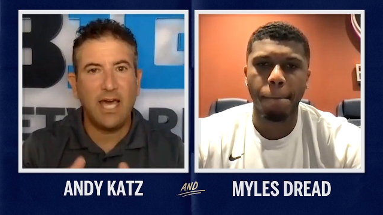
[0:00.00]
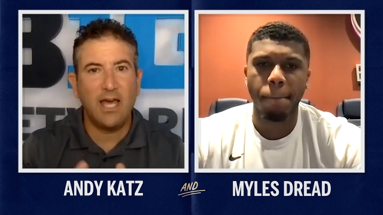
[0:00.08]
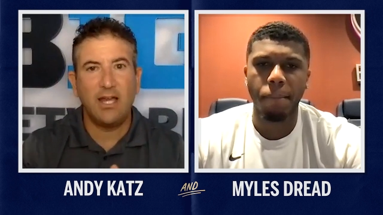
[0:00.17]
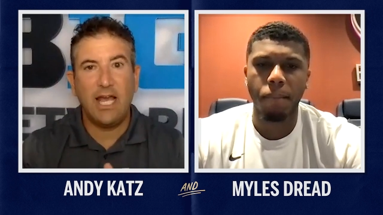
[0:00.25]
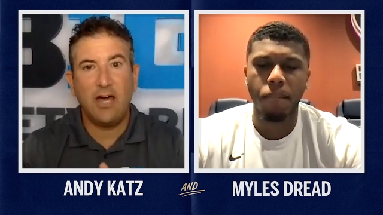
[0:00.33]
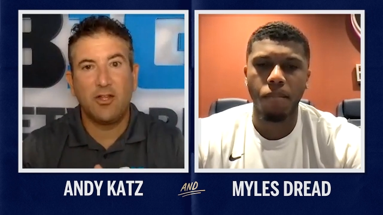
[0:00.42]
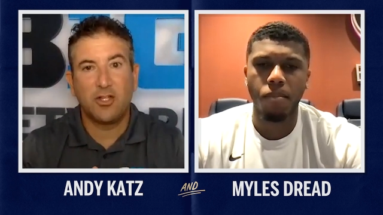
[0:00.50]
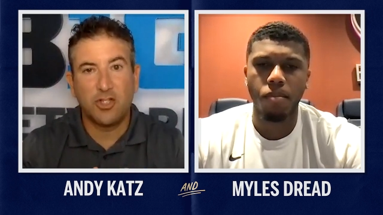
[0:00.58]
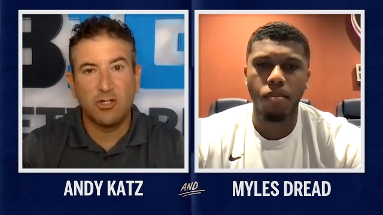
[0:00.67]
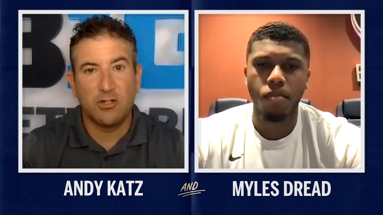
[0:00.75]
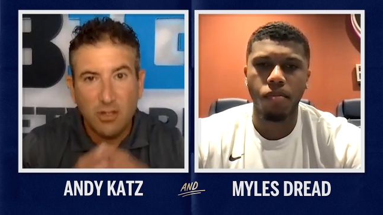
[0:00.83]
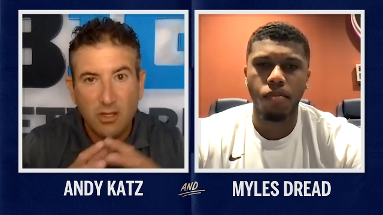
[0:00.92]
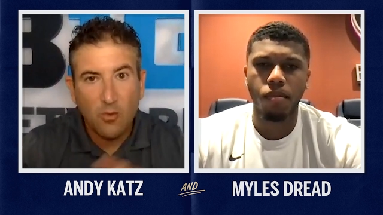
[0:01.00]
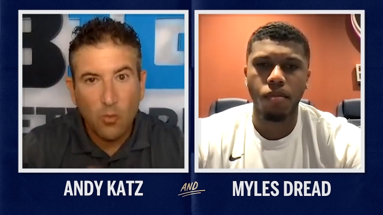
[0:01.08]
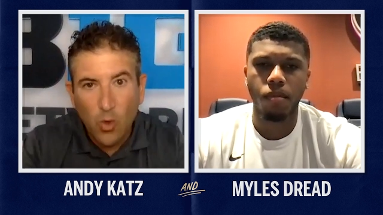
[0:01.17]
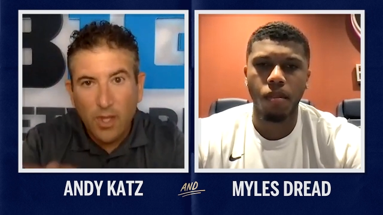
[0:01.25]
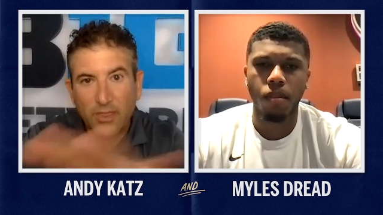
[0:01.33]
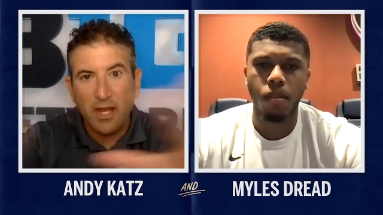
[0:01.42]
Speaker 1: that now that you're
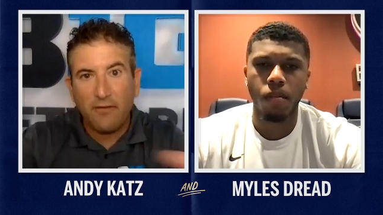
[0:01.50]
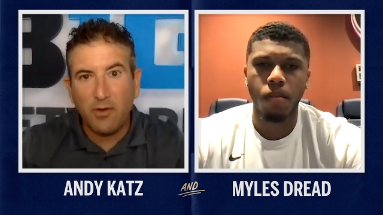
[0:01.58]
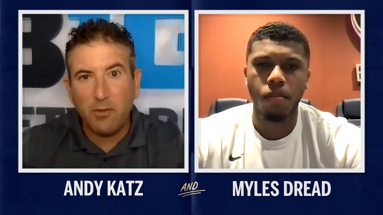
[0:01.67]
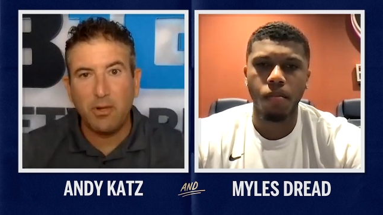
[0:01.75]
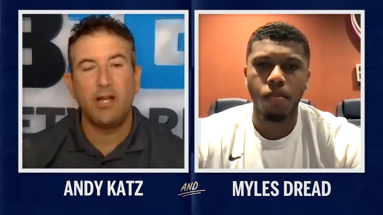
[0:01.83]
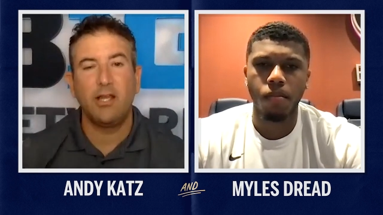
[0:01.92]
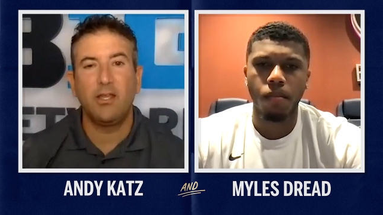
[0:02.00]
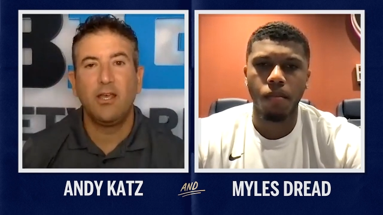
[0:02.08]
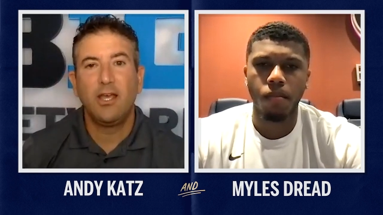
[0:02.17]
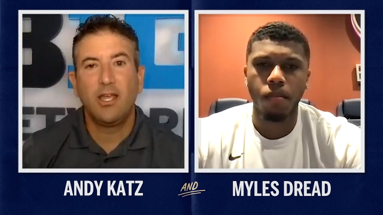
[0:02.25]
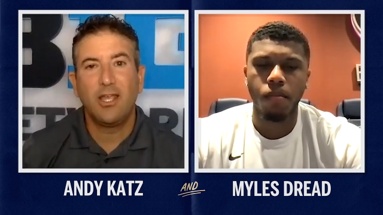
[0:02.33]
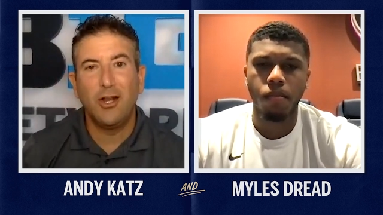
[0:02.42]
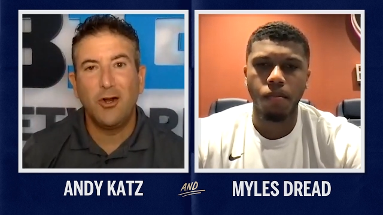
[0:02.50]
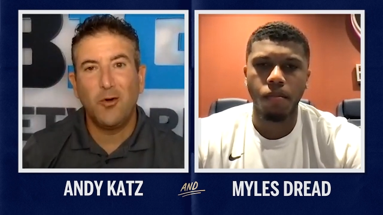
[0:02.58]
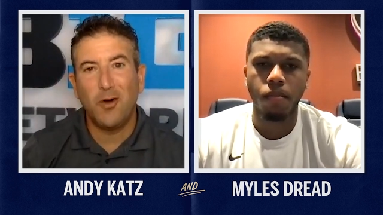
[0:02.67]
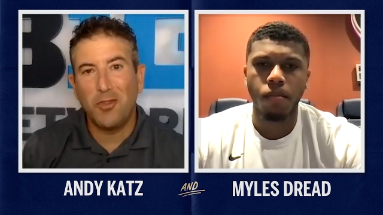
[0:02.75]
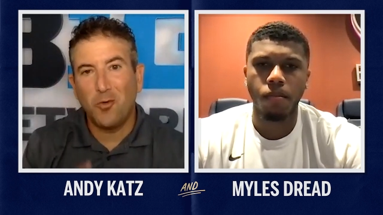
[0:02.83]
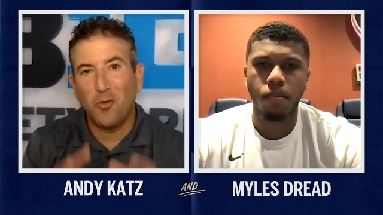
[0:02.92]
with everybody? You know,
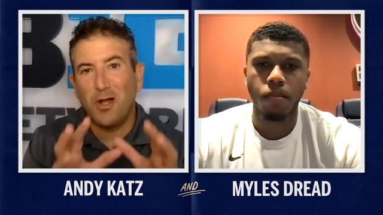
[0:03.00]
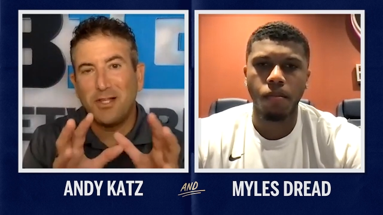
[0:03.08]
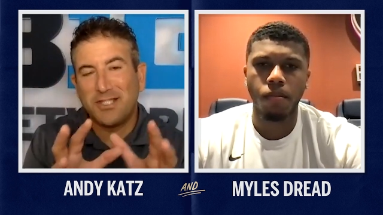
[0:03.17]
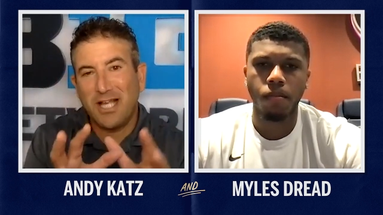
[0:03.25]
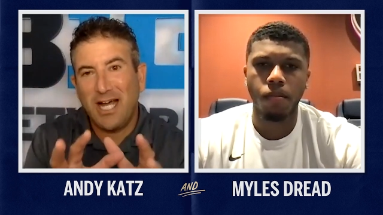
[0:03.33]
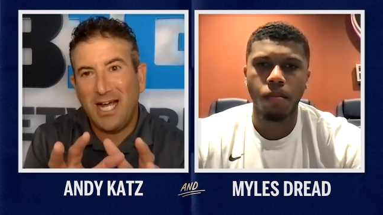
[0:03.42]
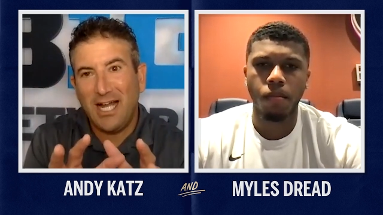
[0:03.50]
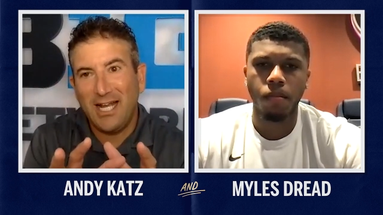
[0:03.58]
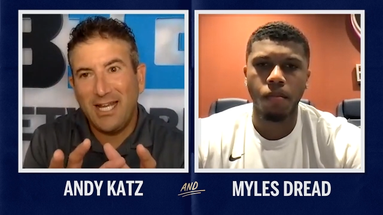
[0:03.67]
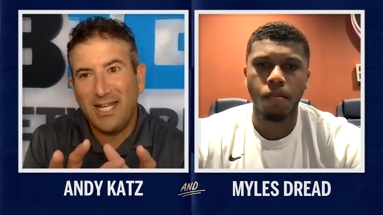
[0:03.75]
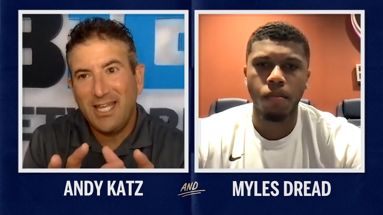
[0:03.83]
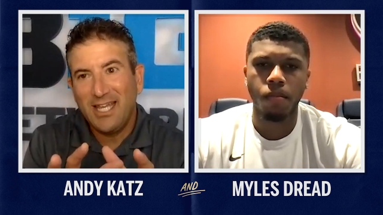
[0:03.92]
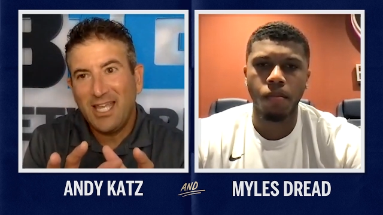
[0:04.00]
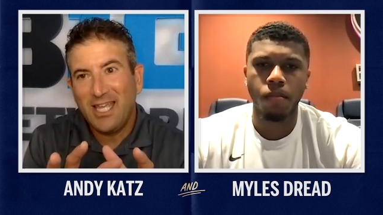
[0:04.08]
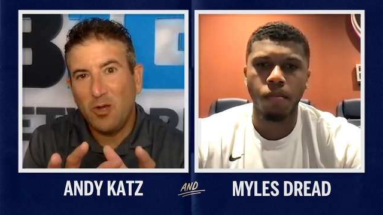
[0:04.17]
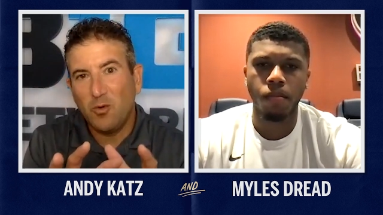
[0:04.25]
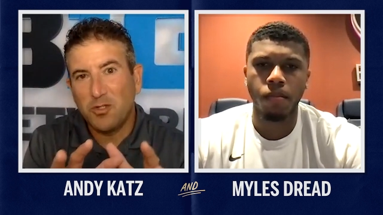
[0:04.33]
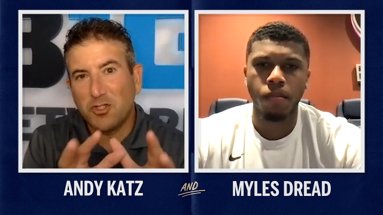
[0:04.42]
on the one side,
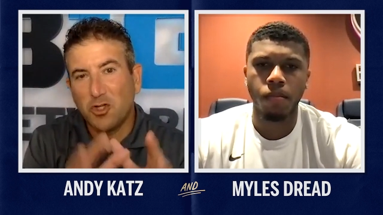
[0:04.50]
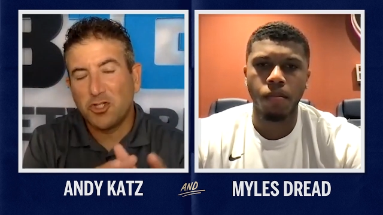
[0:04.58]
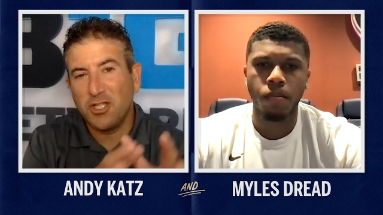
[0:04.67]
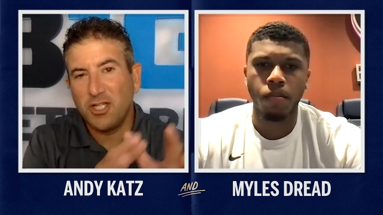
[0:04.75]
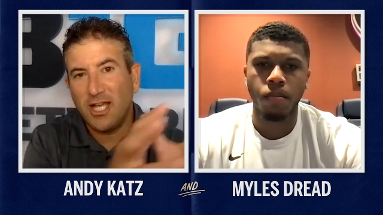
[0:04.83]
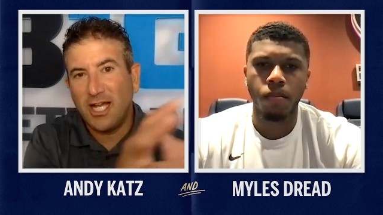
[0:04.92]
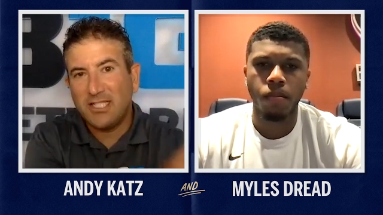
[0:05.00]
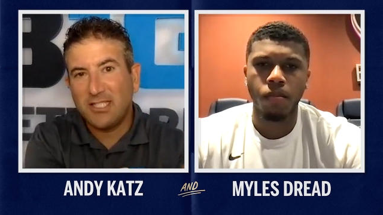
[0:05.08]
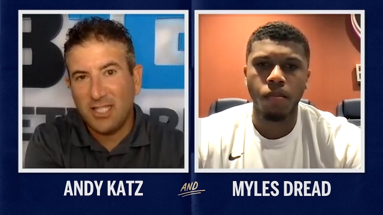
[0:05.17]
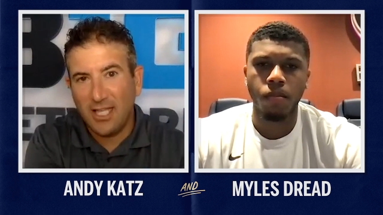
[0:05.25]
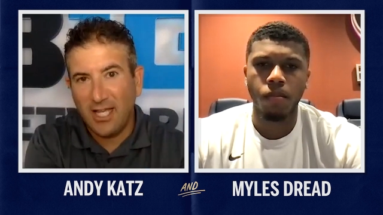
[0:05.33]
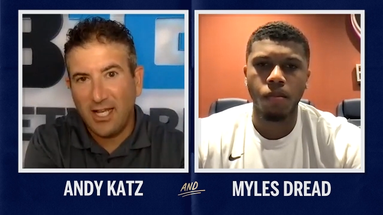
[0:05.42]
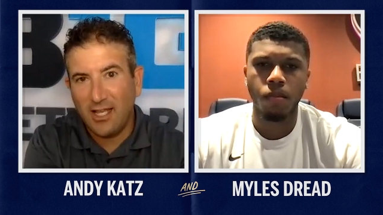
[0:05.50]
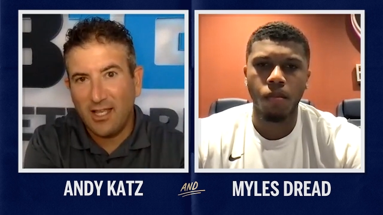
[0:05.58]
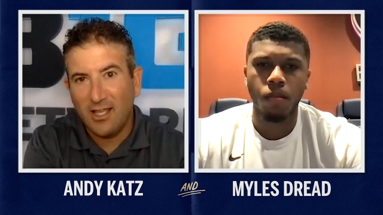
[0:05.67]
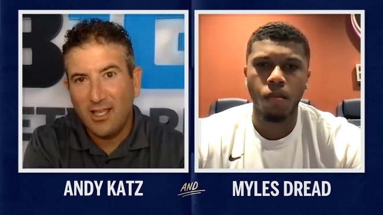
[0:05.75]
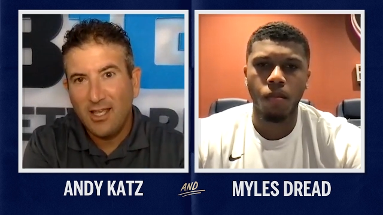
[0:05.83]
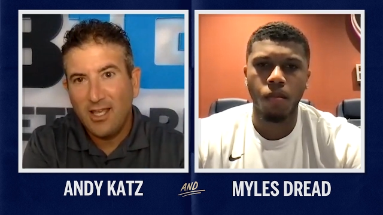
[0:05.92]
it was socially
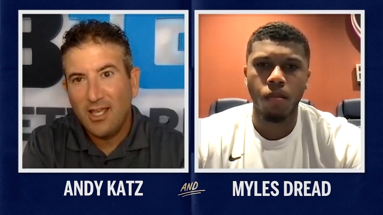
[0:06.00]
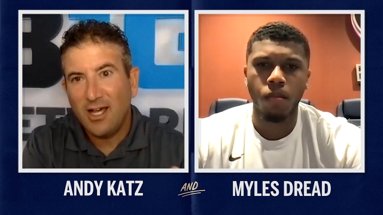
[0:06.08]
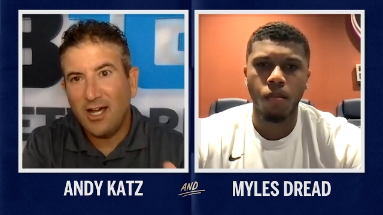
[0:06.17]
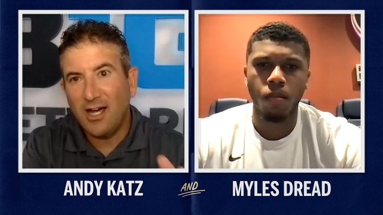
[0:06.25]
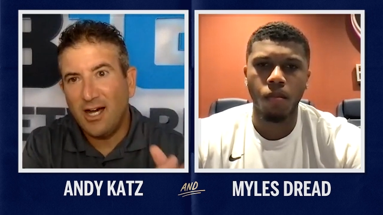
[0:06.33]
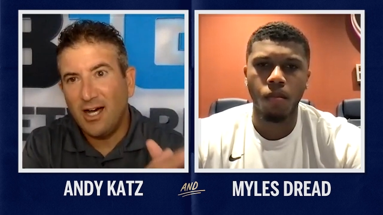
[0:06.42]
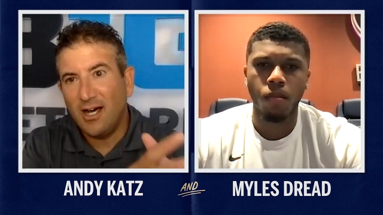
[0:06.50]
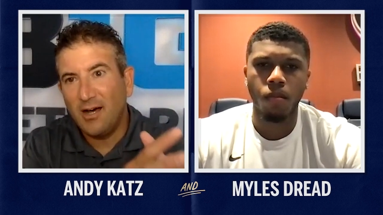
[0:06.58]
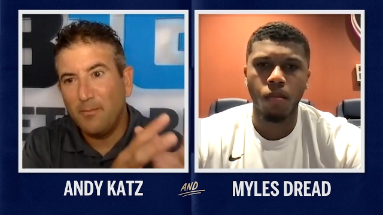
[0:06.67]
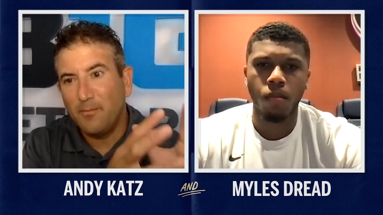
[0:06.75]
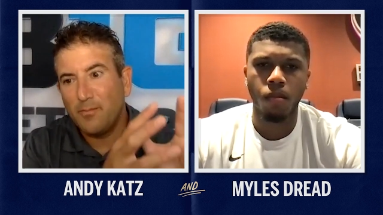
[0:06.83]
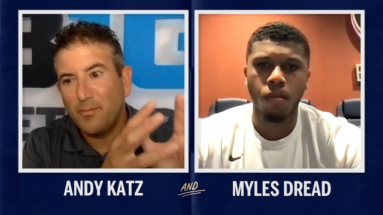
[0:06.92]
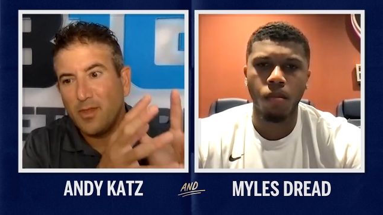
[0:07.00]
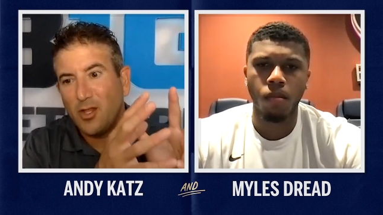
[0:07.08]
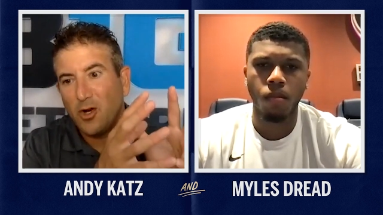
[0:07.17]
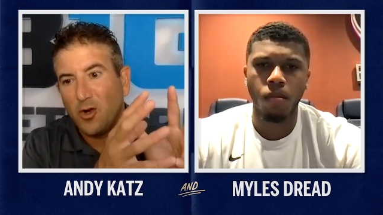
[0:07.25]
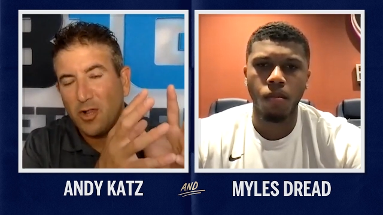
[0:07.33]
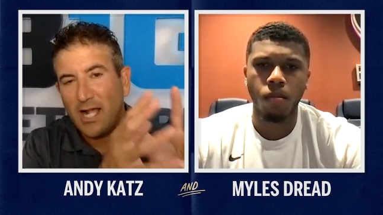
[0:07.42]
isolating, um, you
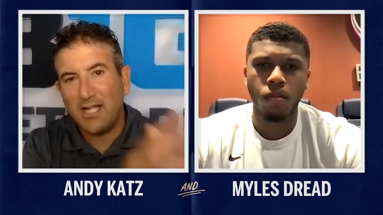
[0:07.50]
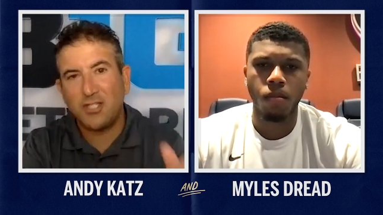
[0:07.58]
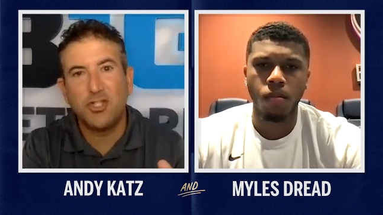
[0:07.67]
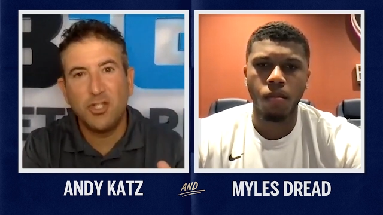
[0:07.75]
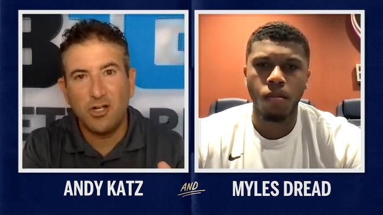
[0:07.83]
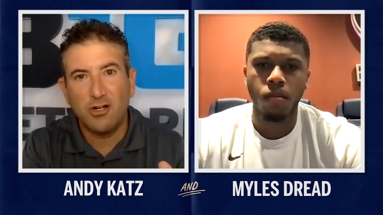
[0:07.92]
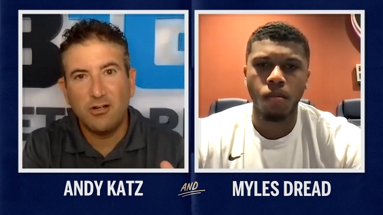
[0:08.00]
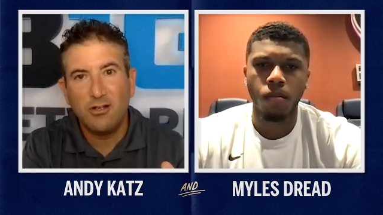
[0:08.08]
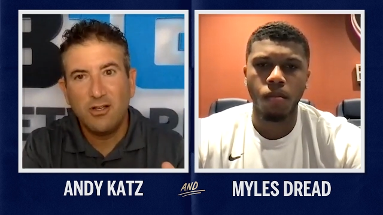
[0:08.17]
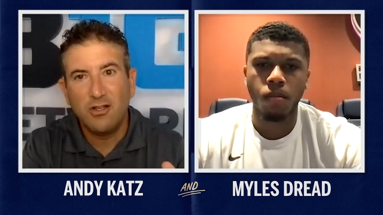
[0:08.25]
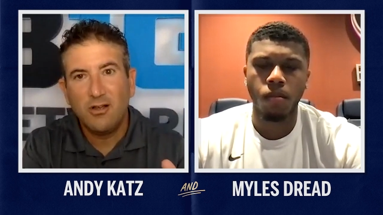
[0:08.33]
know, last year.